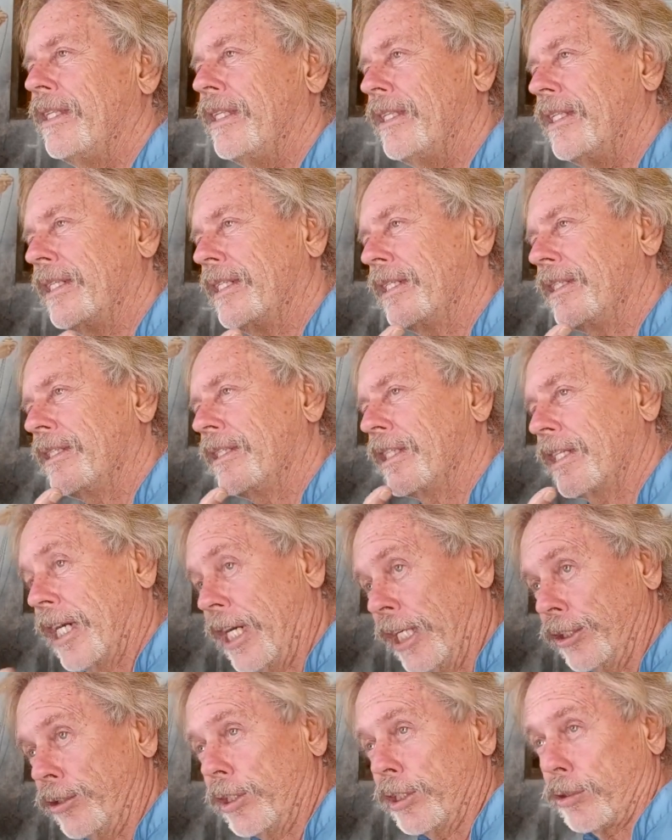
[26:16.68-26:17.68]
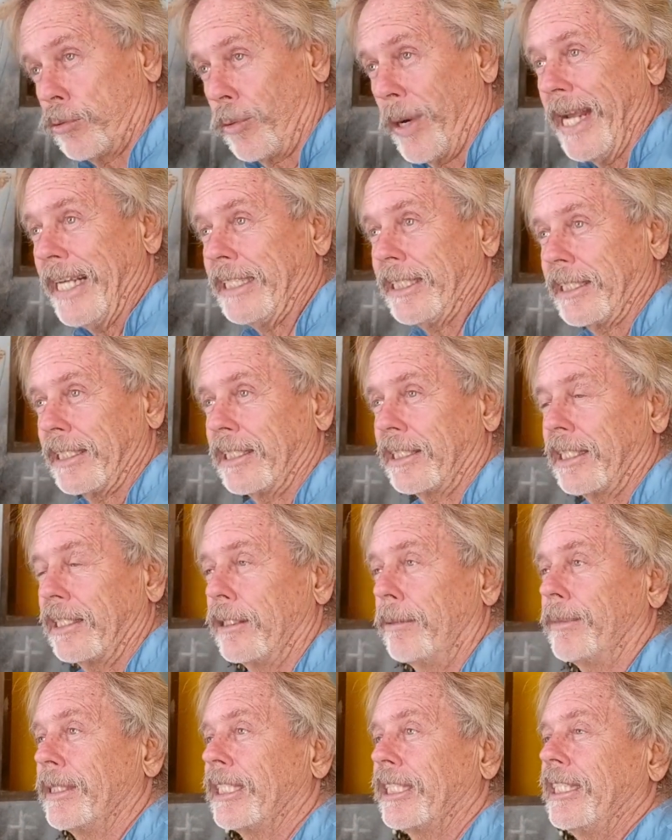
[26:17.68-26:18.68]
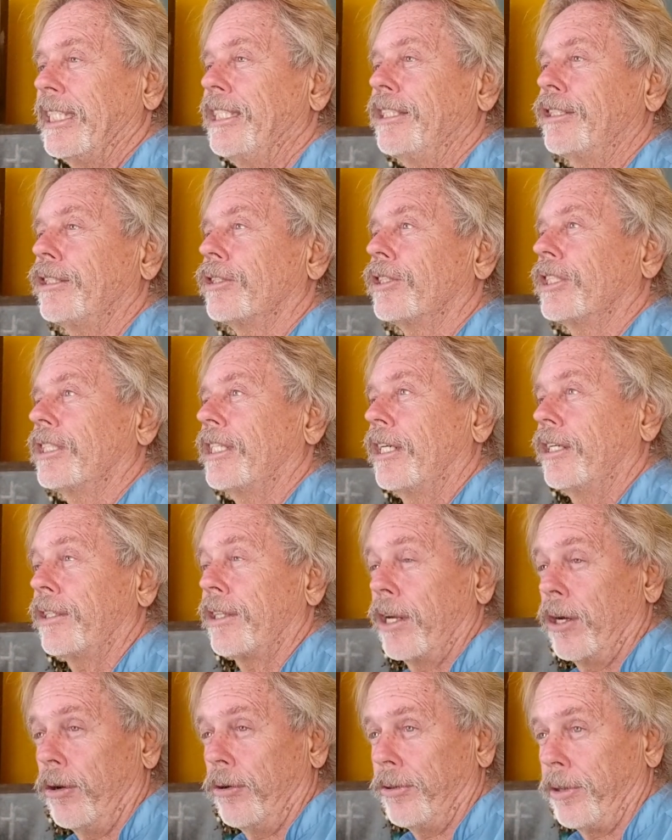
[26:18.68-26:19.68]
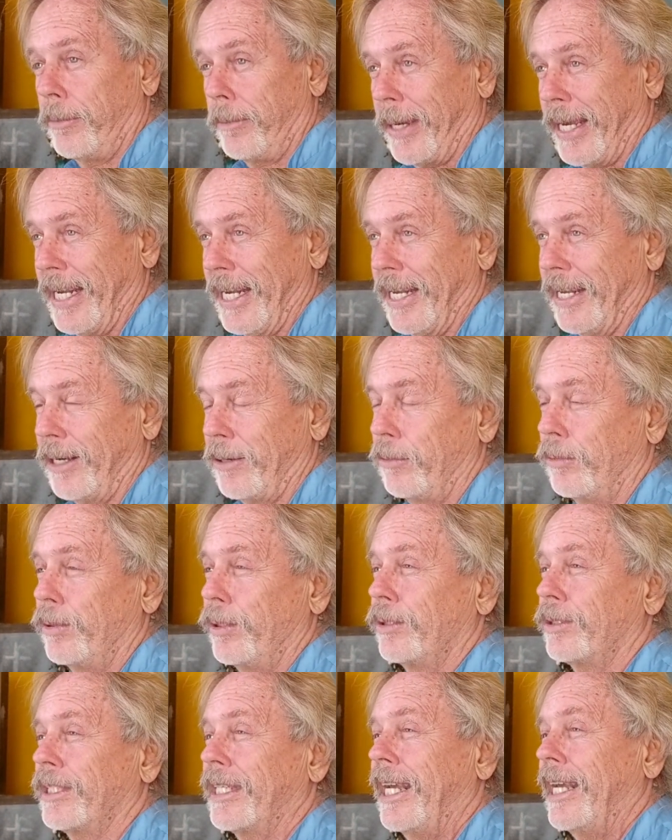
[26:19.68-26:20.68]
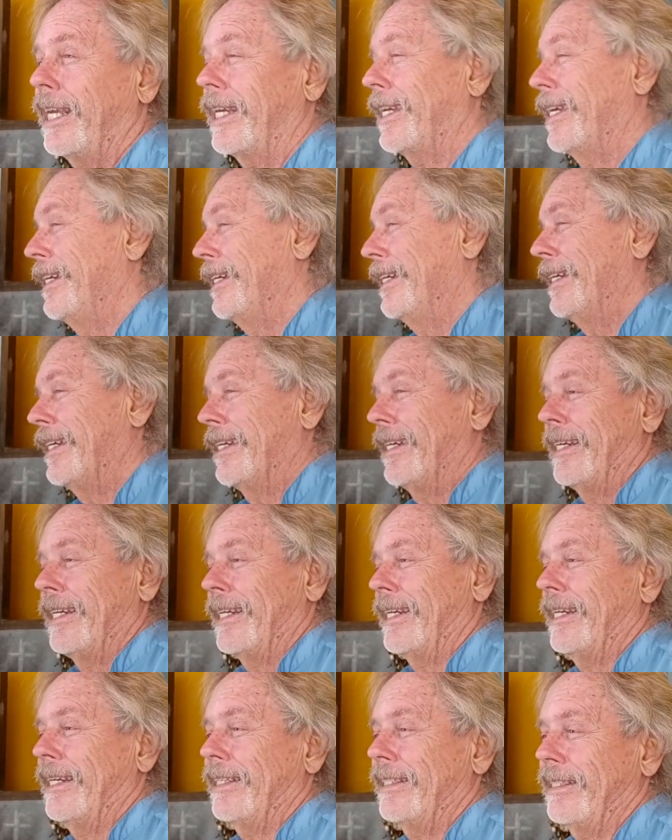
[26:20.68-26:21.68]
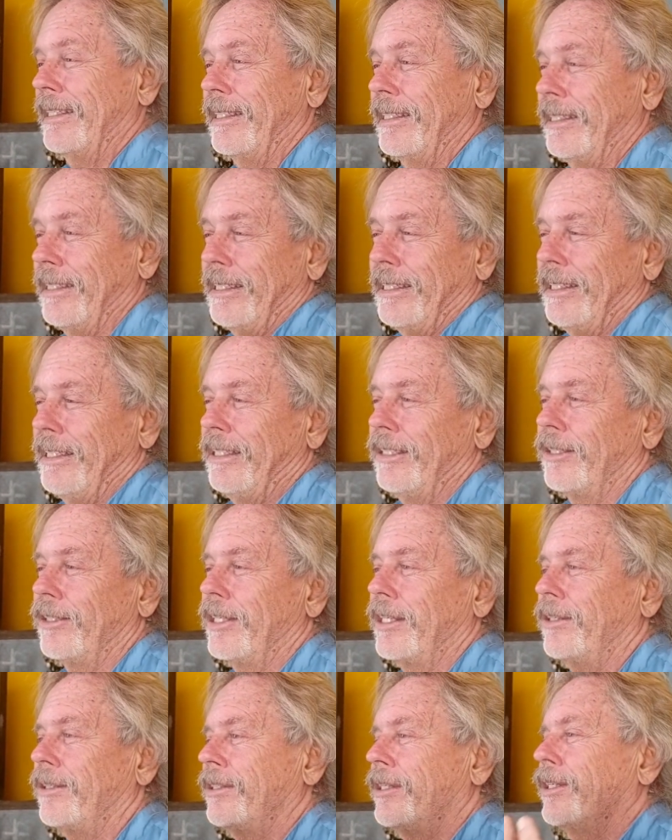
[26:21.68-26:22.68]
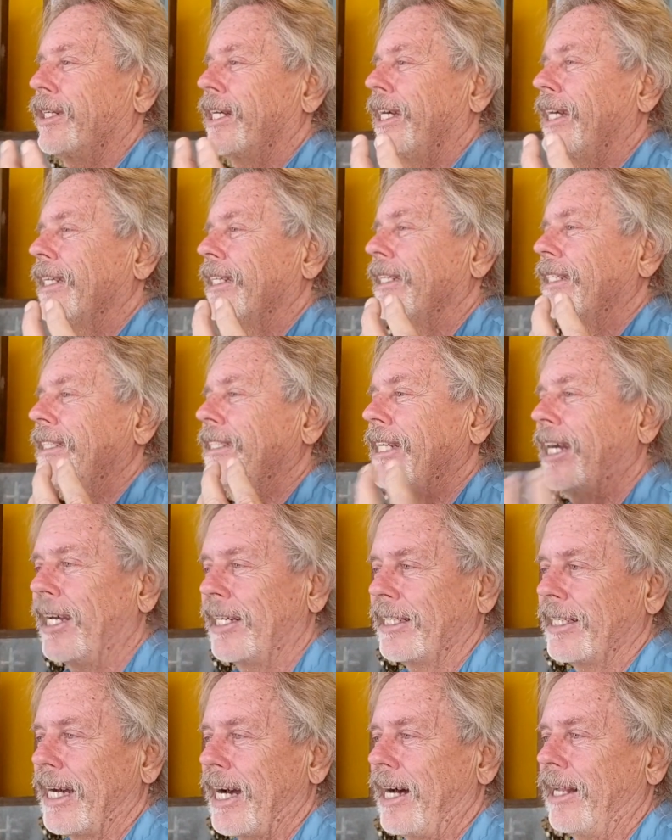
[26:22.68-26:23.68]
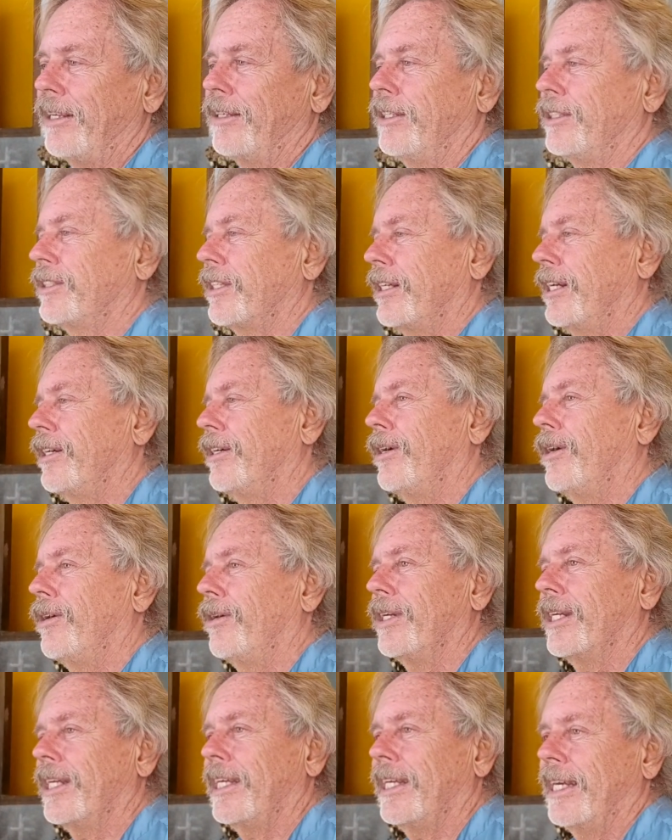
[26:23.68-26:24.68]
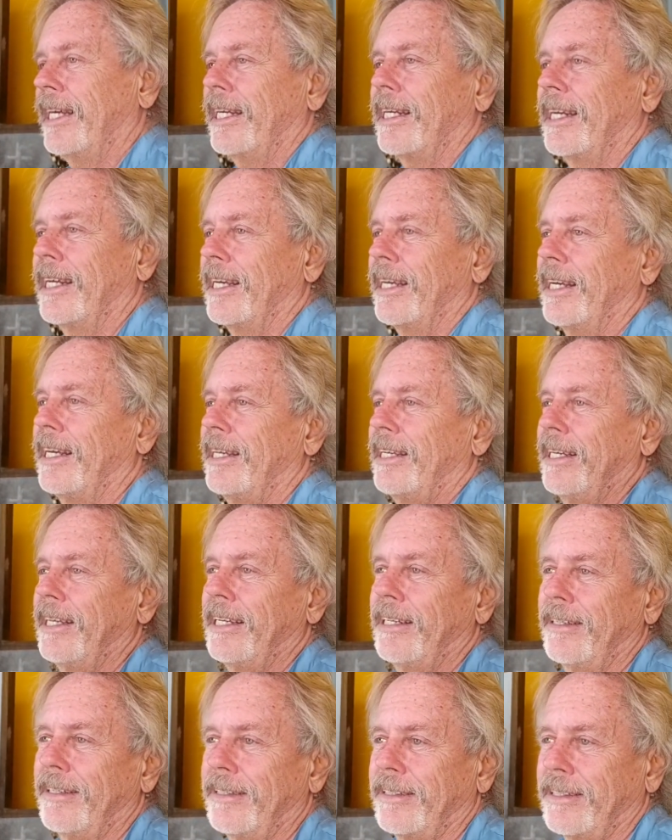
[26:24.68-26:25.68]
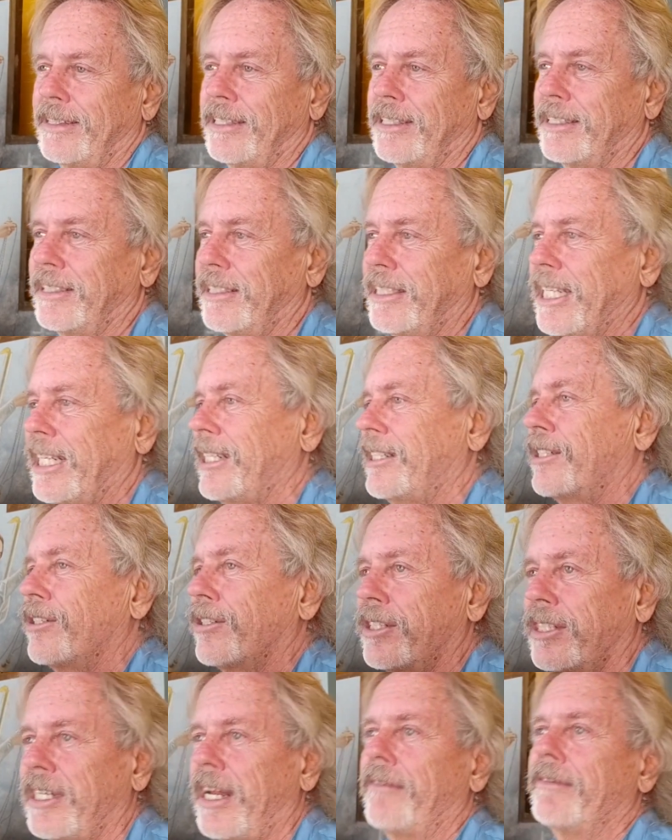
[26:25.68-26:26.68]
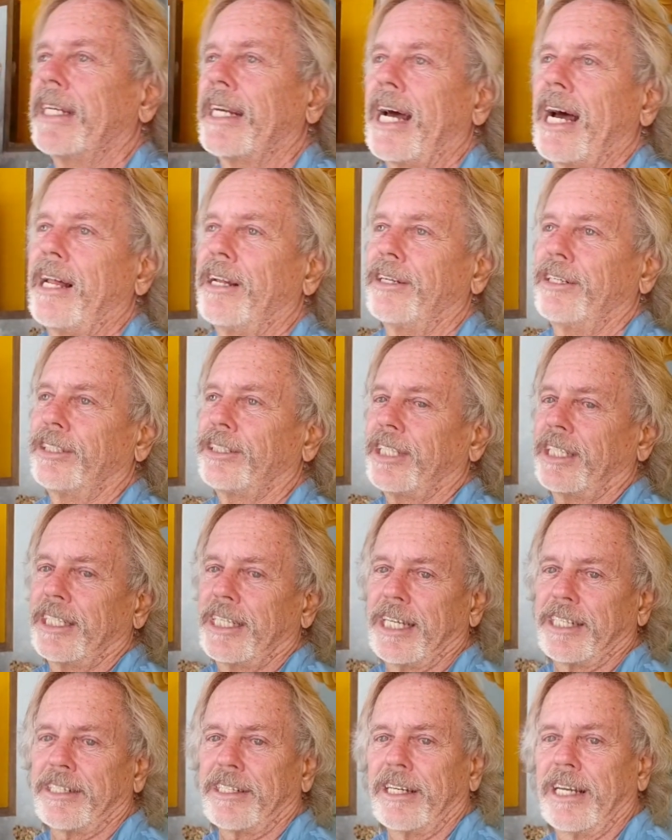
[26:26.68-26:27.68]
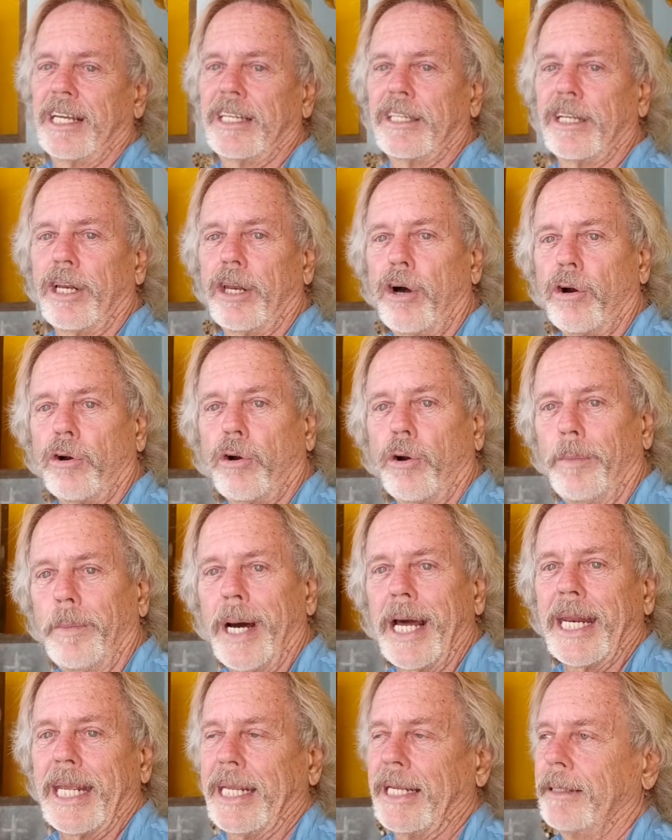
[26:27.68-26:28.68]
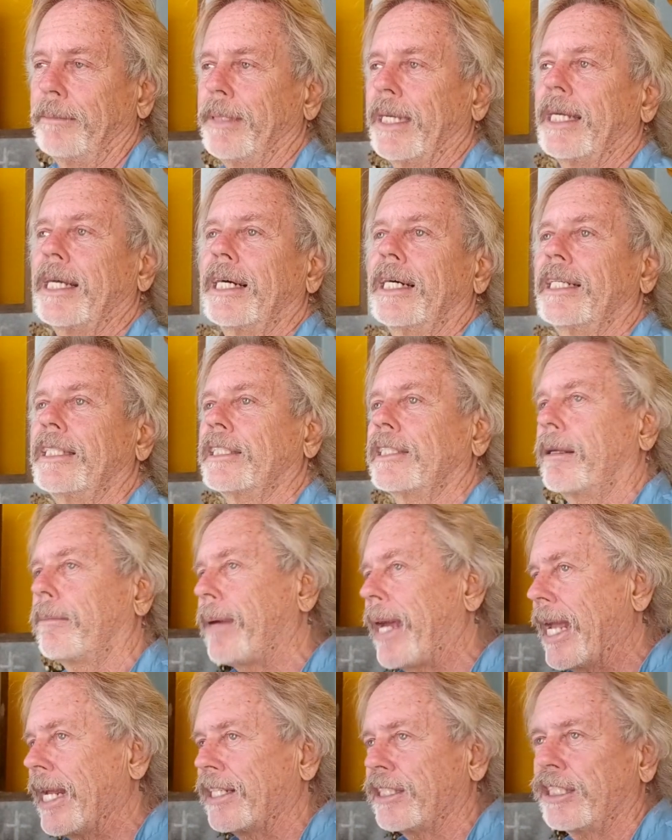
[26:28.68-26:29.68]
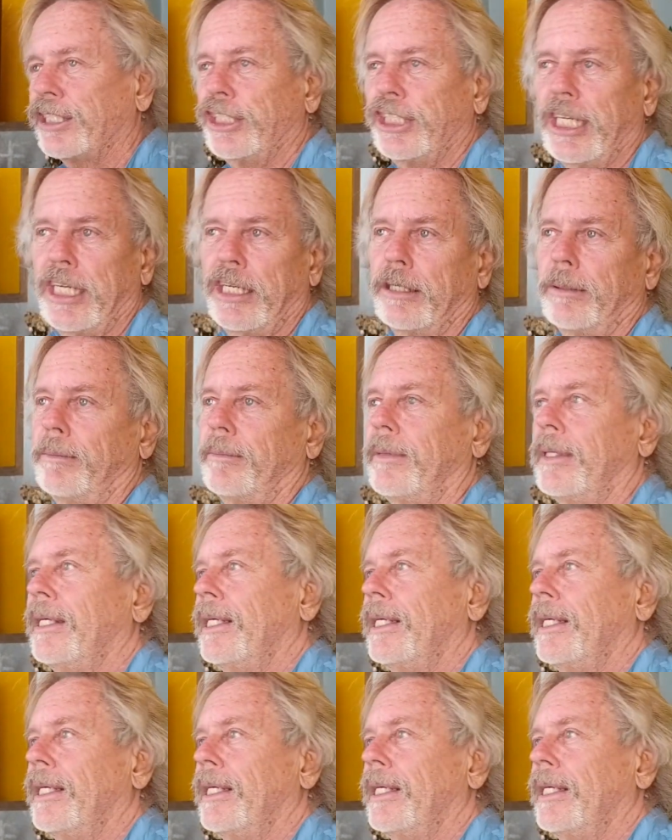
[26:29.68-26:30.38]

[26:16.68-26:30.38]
the country's racist, and the mestizos here that own the bank will take, they'll get $10 and they'll only get $6 or $7 in the local money because the banks cheat them.